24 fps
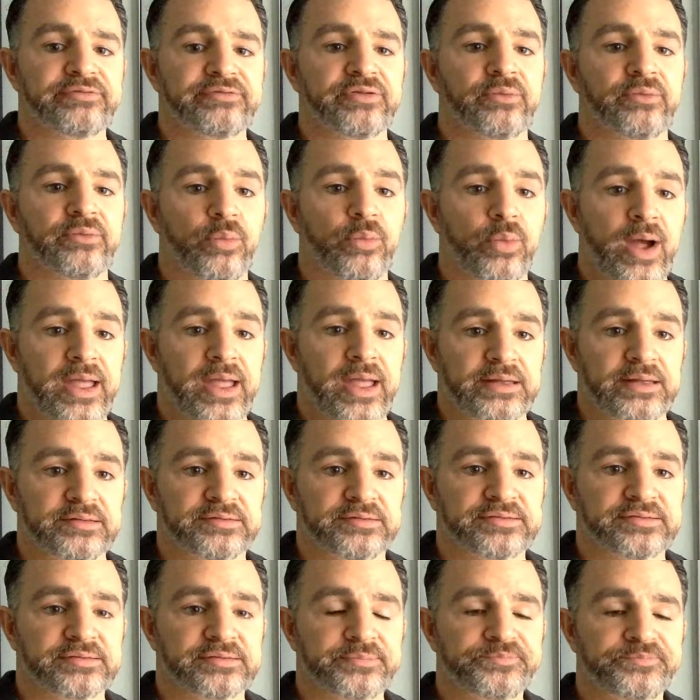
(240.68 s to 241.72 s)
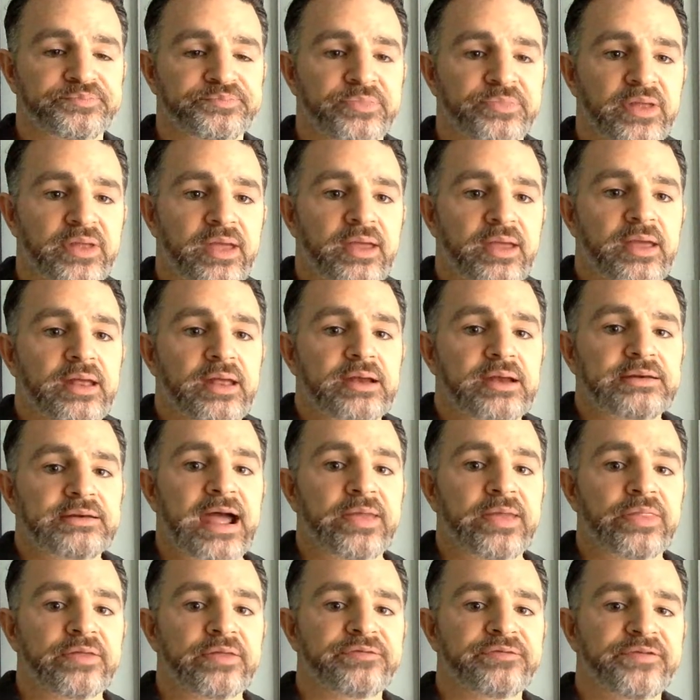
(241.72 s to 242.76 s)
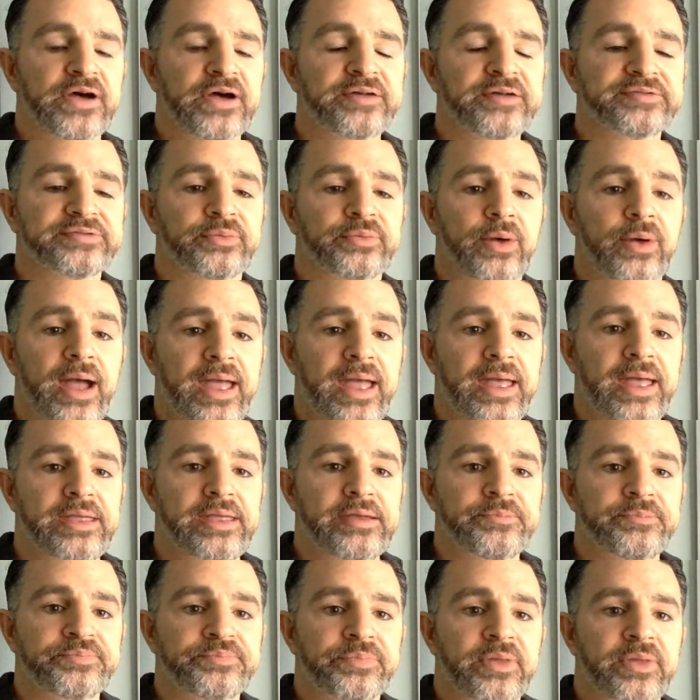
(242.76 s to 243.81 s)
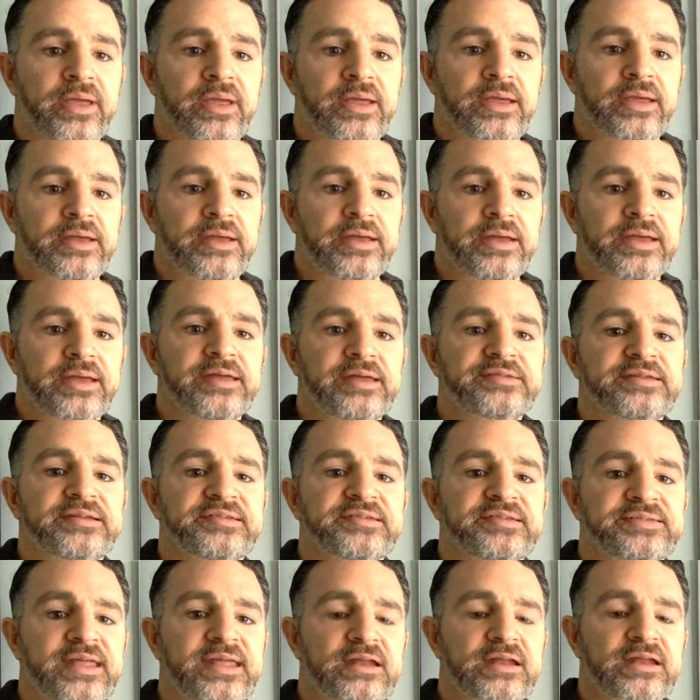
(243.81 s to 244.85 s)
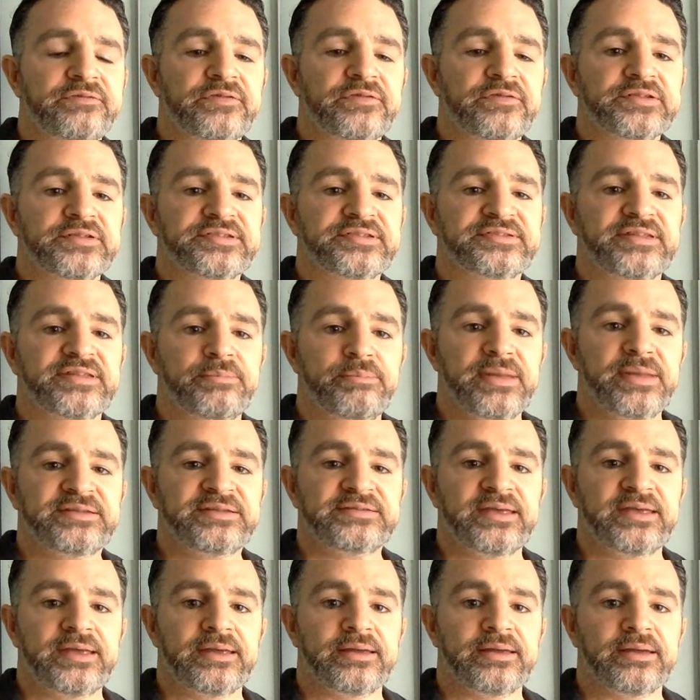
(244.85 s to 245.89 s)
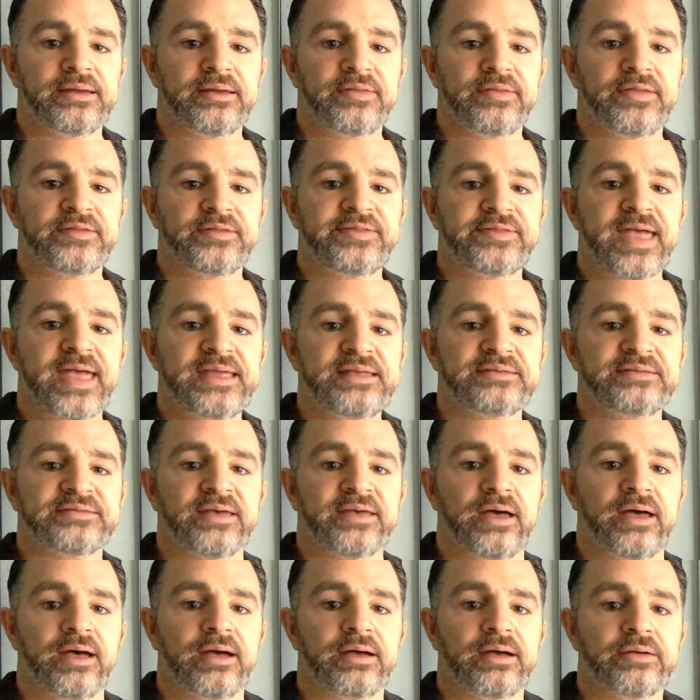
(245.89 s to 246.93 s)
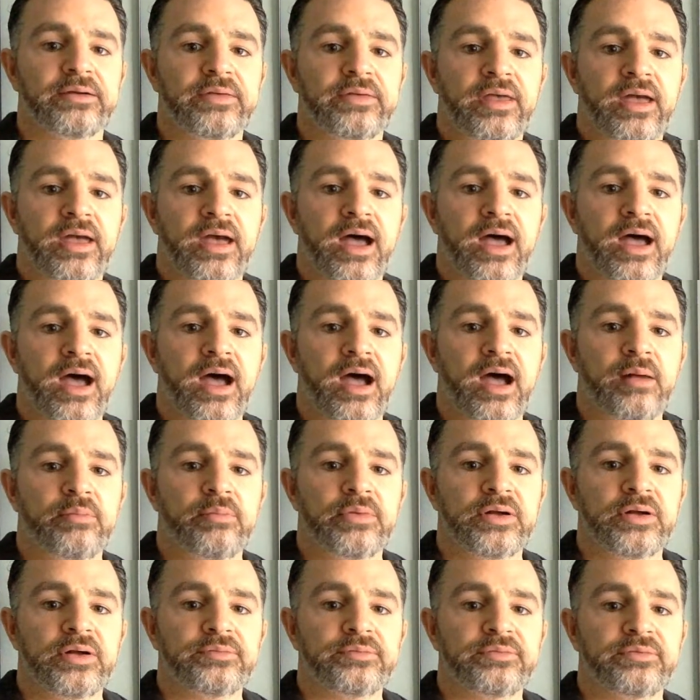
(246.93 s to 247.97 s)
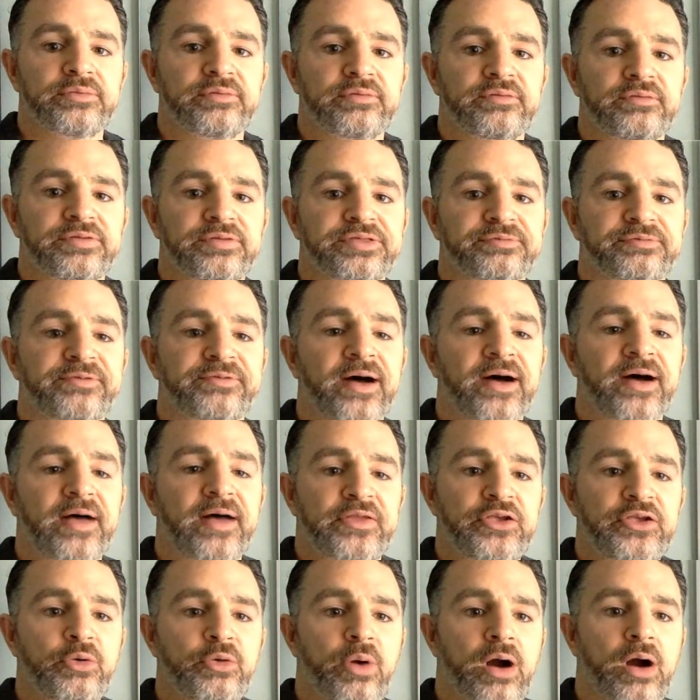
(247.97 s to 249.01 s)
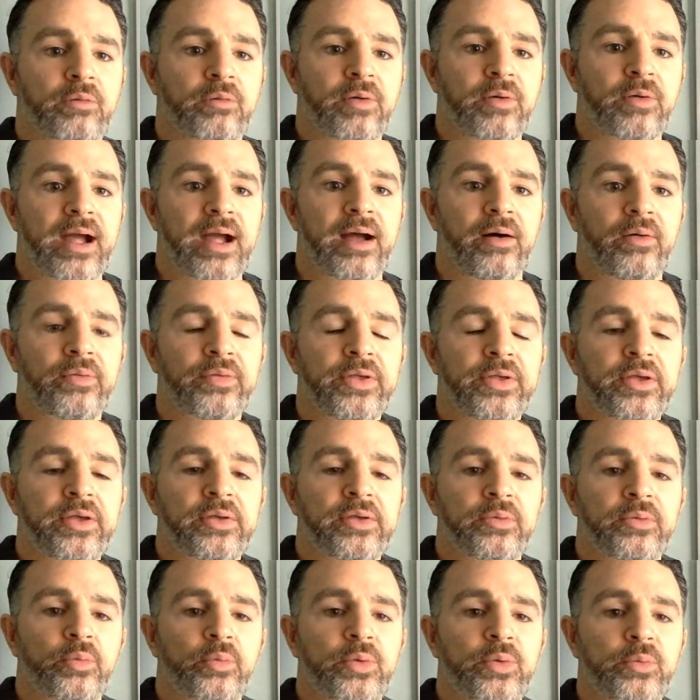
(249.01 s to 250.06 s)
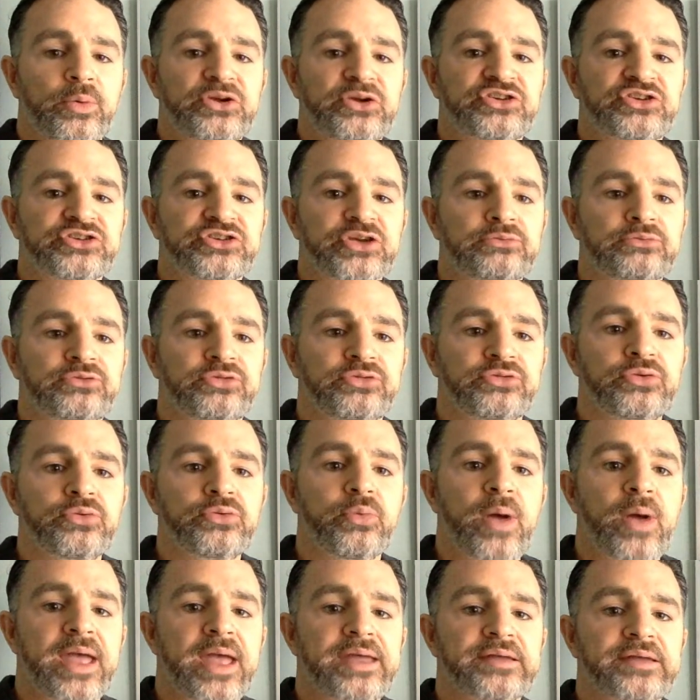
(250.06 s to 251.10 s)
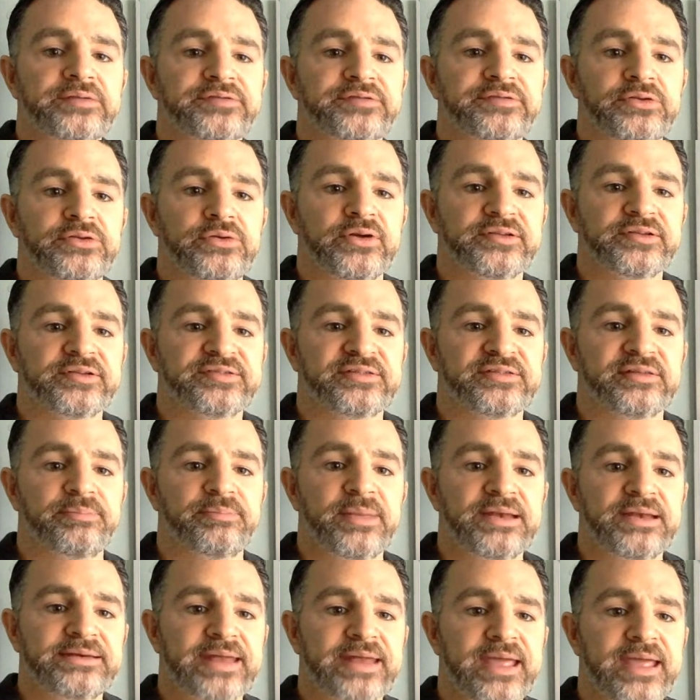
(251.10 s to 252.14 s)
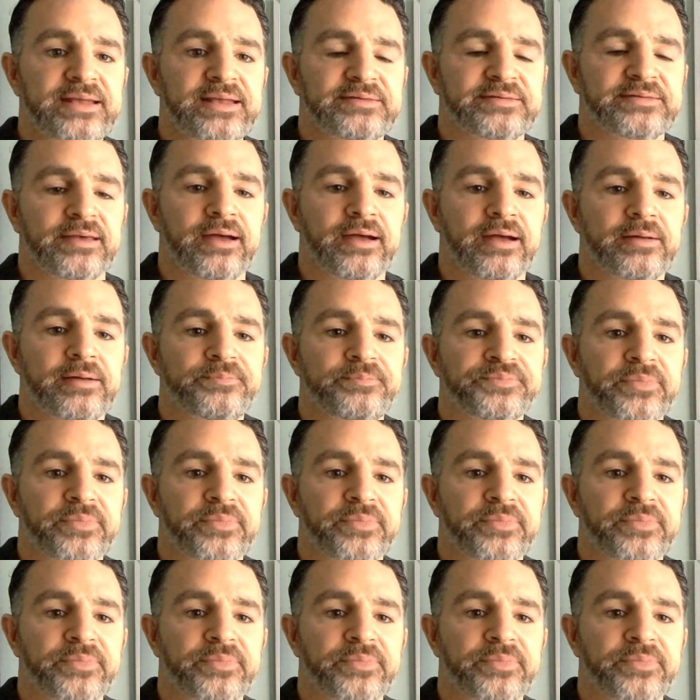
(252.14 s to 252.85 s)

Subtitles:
different ways. Now, the first way is instead of submitting the data via the URL, we showed two ways that you can submit data